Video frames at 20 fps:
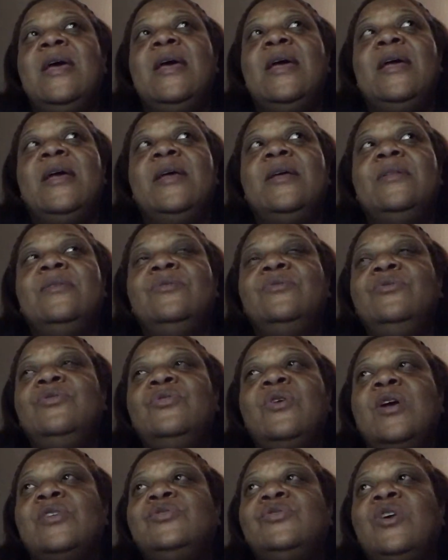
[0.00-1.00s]
And,
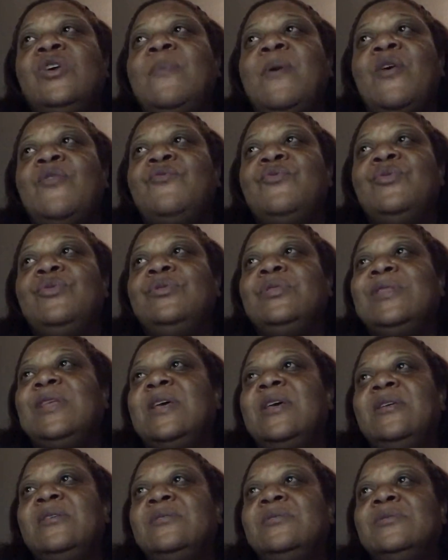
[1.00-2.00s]
I talk about real
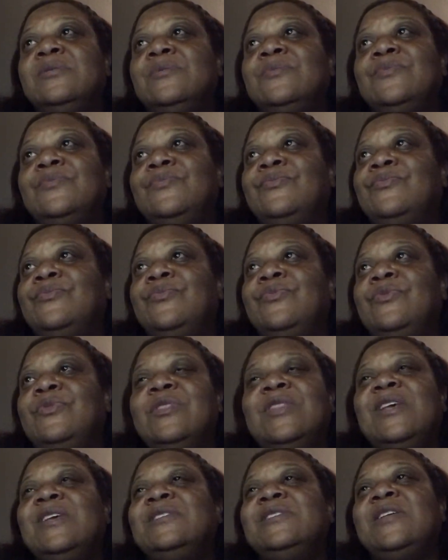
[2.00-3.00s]
things.
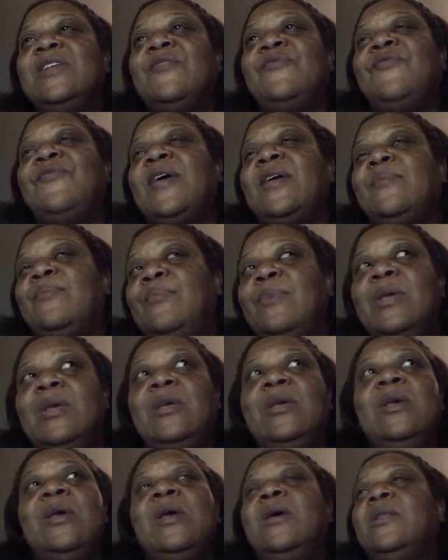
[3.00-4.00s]
Things that affect
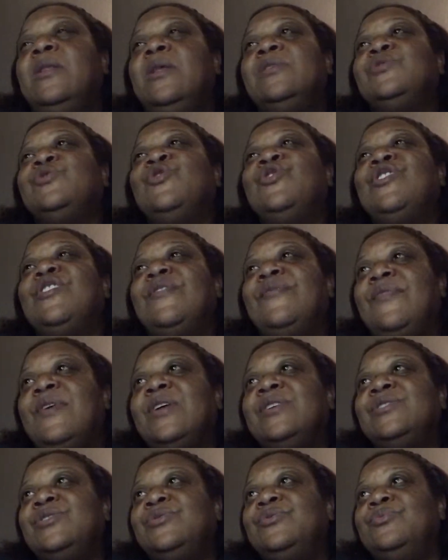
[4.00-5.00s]
me that's going to
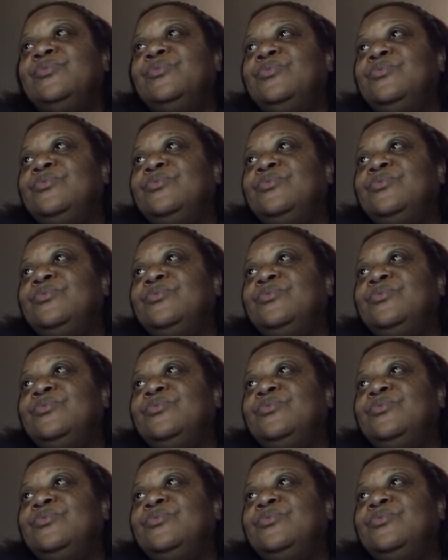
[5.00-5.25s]
affect you,